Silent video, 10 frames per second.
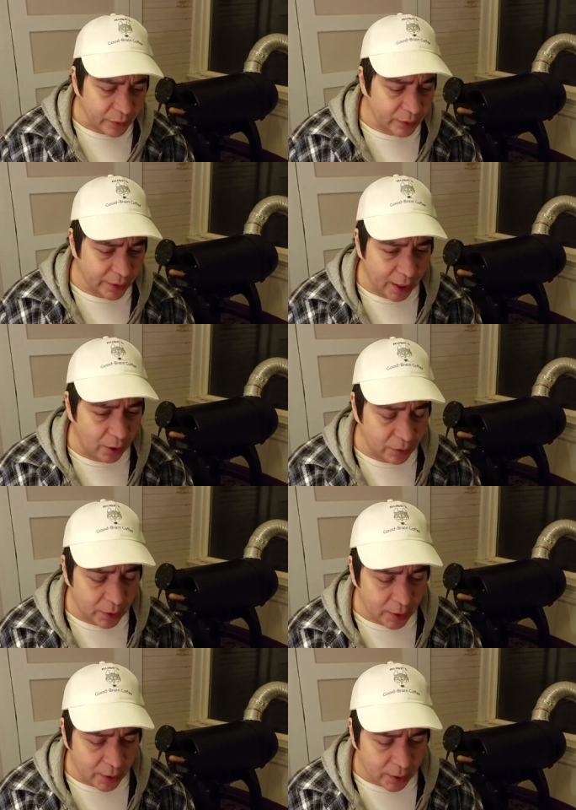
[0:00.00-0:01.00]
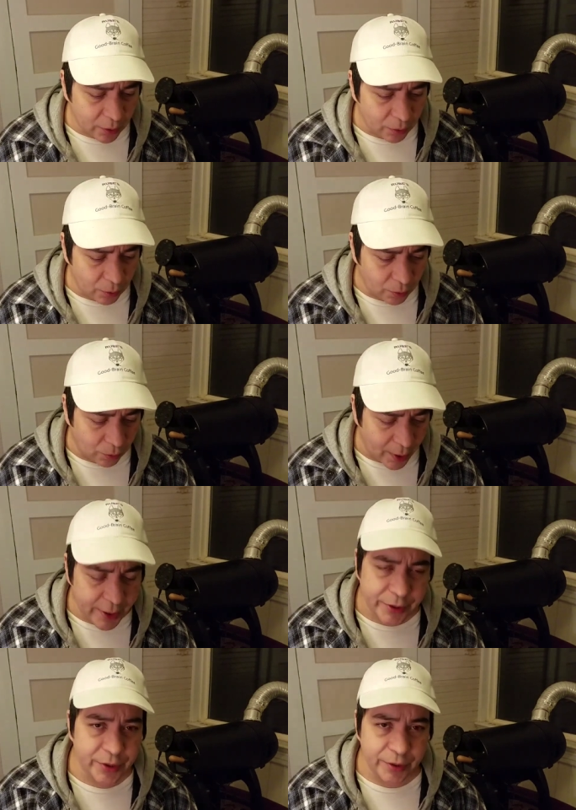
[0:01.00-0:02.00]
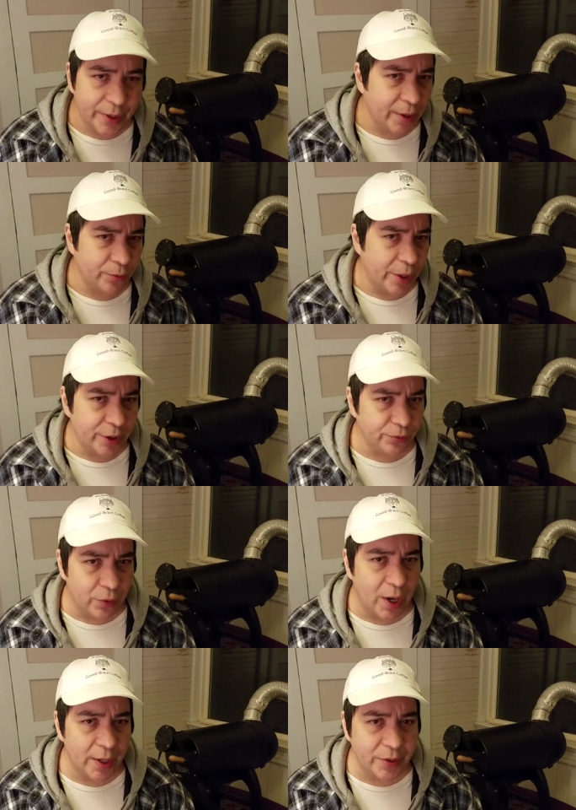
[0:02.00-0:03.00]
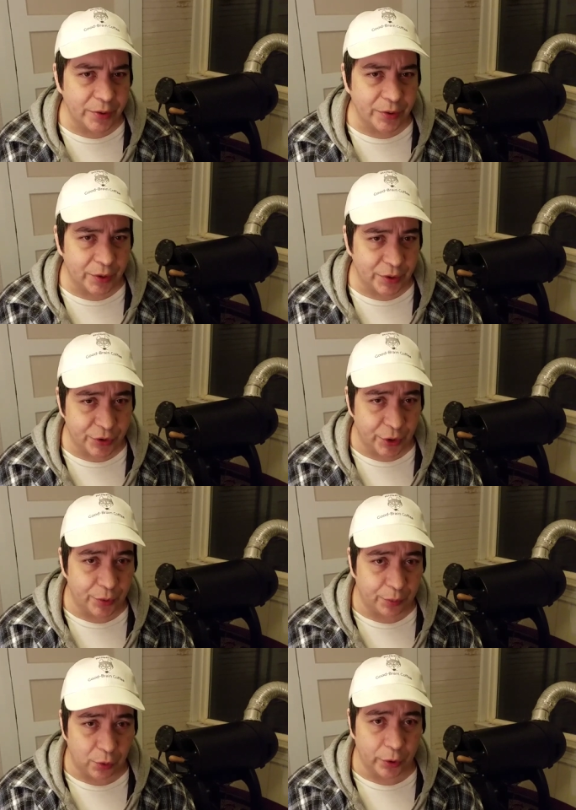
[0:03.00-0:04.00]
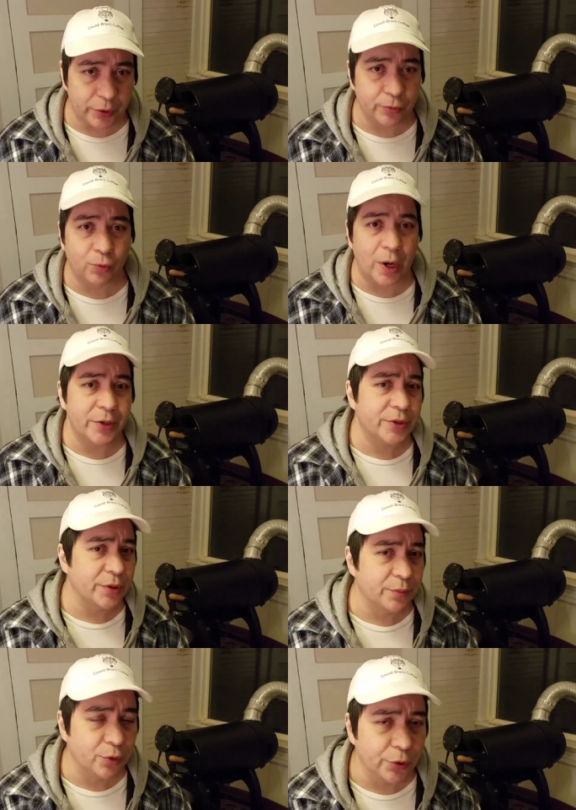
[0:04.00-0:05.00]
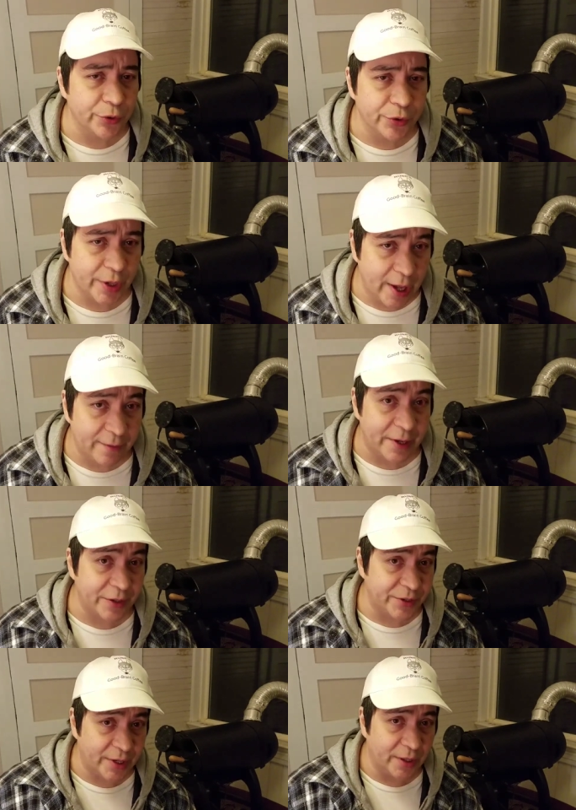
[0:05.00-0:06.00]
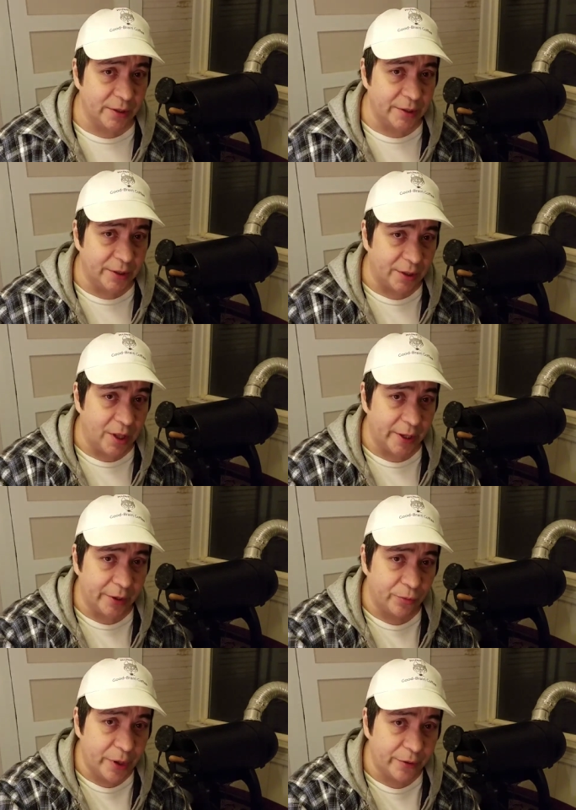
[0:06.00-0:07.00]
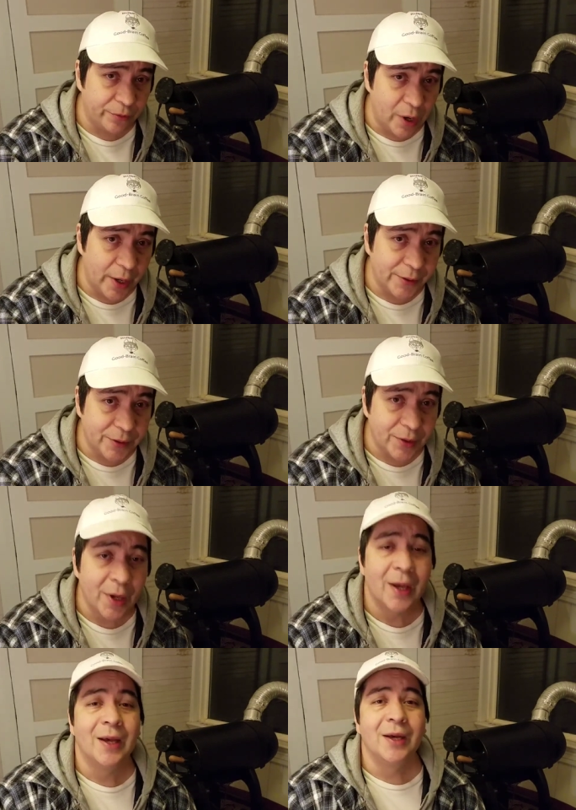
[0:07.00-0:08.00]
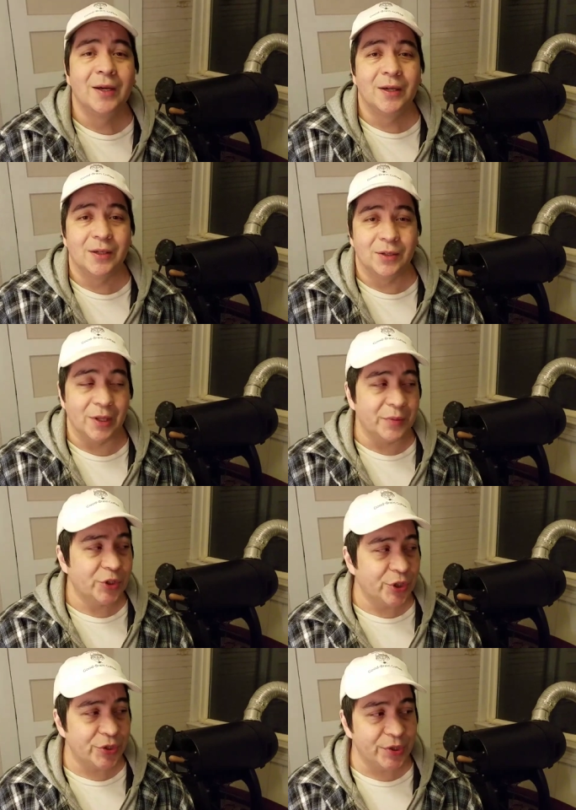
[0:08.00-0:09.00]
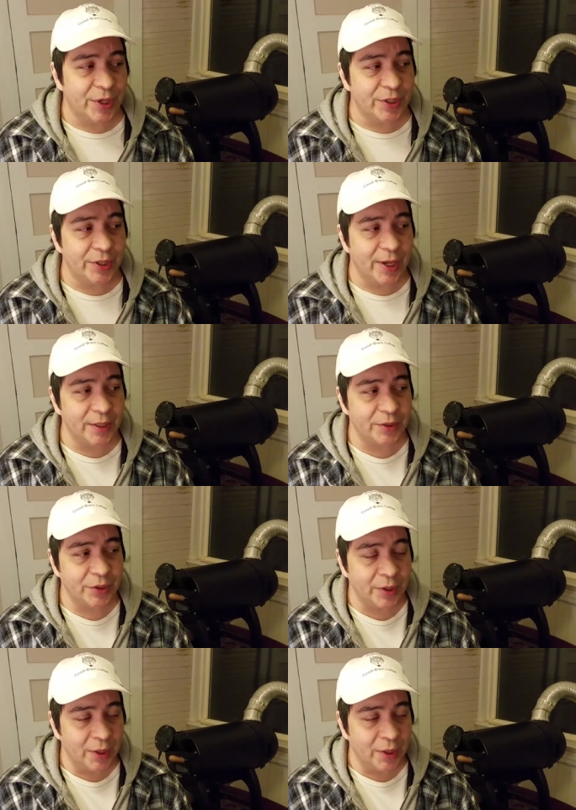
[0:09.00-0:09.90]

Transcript: Now, why is it that rate of rise is so important? Why is it important to have a steadily declining rate of rise? let me just say that